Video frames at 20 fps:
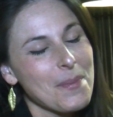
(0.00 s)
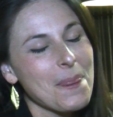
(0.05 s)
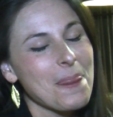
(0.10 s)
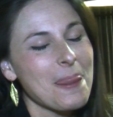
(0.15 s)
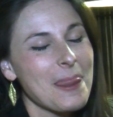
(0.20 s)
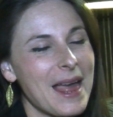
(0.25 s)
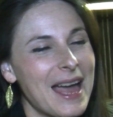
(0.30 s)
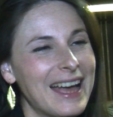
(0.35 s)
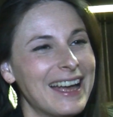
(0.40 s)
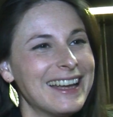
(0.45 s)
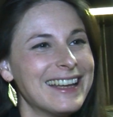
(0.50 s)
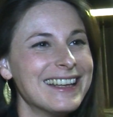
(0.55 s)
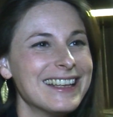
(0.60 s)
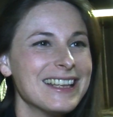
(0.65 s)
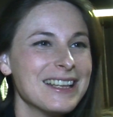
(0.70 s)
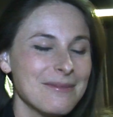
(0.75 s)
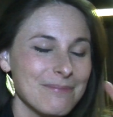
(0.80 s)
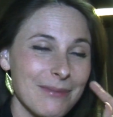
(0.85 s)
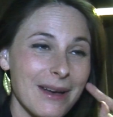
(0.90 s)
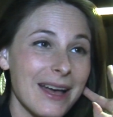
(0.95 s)

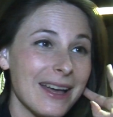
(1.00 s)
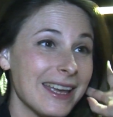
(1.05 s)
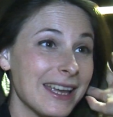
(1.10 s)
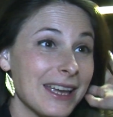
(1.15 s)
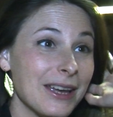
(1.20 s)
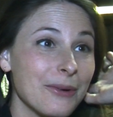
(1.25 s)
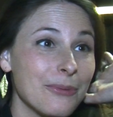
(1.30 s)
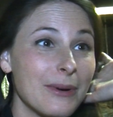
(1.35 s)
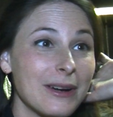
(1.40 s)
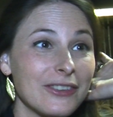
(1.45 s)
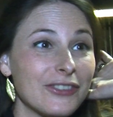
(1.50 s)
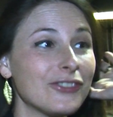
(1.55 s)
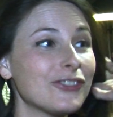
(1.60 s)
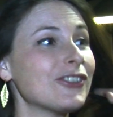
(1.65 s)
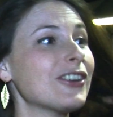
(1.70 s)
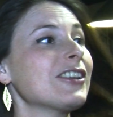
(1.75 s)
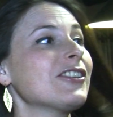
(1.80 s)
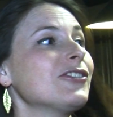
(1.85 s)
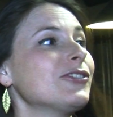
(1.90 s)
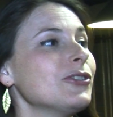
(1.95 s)
But it was
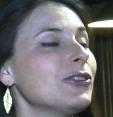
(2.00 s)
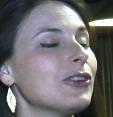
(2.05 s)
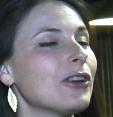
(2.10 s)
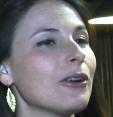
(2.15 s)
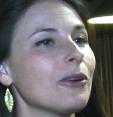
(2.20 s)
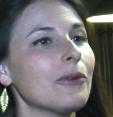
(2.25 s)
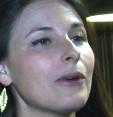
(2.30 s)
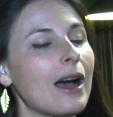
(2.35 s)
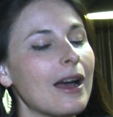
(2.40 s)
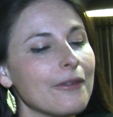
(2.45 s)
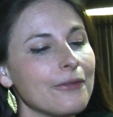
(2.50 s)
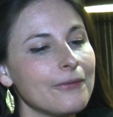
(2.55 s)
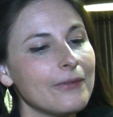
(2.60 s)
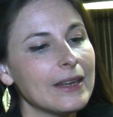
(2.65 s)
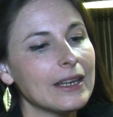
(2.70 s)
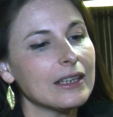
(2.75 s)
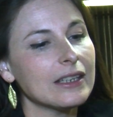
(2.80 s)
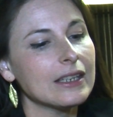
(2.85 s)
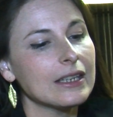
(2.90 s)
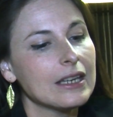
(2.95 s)
just, I
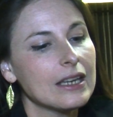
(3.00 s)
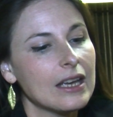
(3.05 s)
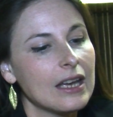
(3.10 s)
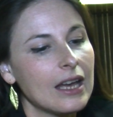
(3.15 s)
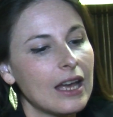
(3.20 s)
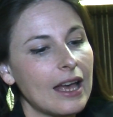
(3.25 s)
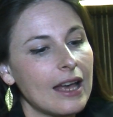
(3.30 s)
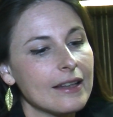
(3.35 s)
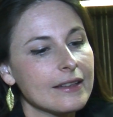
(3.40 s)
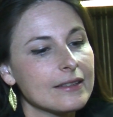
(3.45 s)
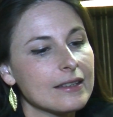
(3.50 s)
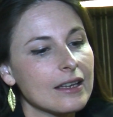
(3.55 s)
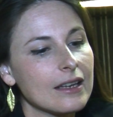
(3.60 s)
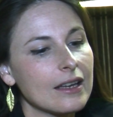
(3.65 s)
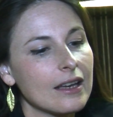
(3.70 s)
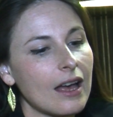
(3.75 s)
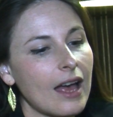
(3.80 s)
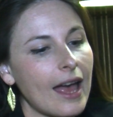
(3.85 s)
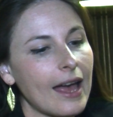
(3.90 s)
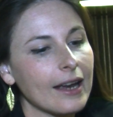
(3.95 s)
think as
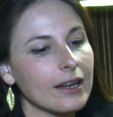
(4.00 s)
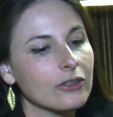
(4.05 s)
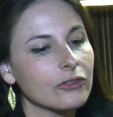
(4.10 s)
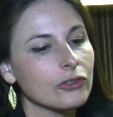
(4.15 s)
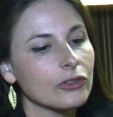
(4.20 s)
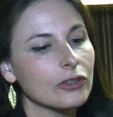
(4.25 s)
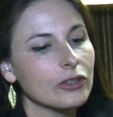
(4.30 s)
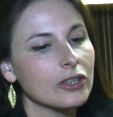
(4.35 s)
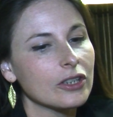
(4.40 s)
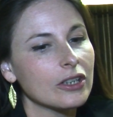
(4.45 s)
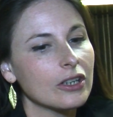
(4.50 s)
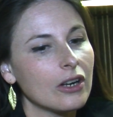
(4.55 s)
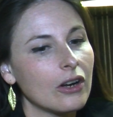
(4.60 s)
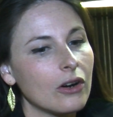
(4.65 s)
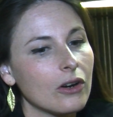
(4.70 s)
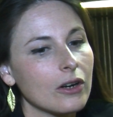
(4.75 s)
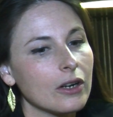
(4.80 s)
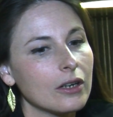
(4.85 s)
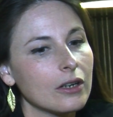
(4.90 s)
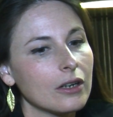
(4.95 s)
an actor,
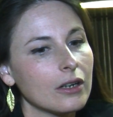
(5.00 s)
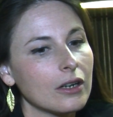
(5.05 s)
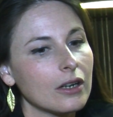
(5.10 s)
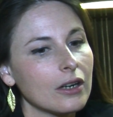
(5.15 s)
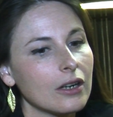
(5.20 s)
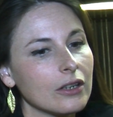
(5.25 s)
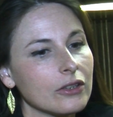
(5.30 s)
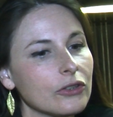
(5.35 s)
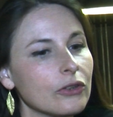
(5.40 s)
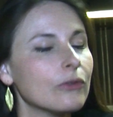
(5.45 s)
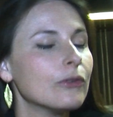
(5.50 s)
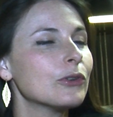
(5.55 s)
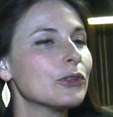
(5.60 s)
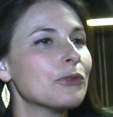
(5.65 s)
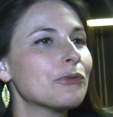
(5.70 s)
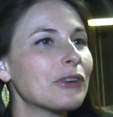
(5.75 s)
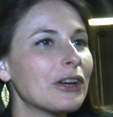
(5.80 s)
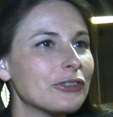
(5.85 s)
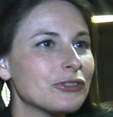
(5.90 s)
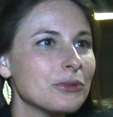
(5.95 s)
or
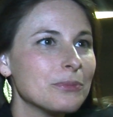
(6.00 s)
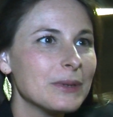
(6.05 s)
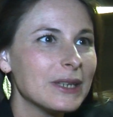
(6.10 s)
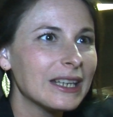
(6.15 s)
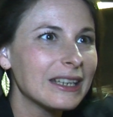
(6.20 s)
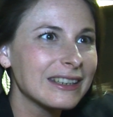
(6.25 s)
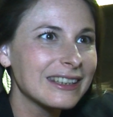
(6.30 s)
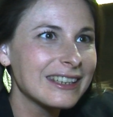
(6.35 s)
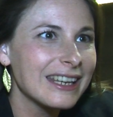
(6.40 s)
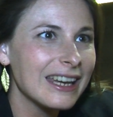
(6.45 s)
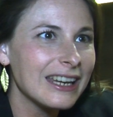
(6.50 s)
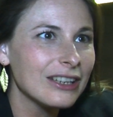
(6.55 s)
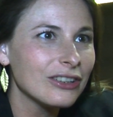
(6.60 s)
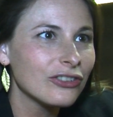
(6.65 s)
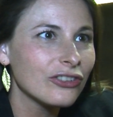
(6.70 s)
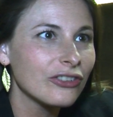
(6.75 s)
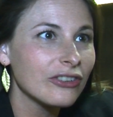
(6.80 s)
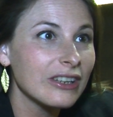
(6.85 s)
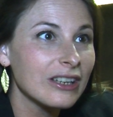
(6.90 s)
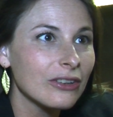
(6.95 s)
you've got to be
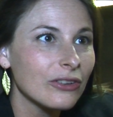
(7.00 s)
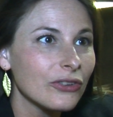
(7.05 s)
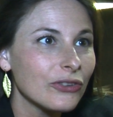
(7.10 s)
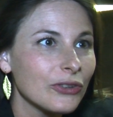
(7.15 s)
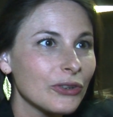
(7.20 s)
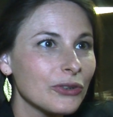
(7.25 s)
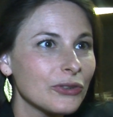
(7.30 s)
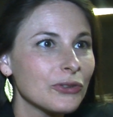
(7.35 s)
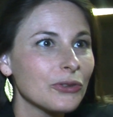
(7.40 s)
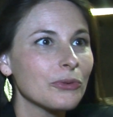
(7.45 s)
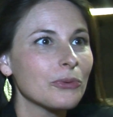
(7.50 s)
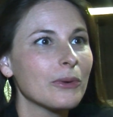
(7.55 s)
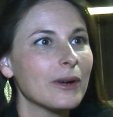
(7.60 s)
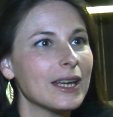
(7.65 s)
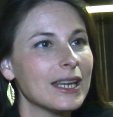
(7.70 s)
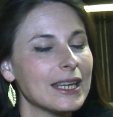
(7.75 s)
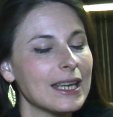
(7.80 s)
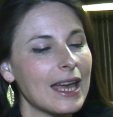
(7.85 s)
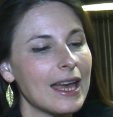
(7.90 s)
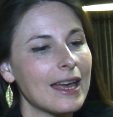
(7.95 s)
engaged in a certain
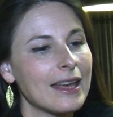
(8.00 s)
way.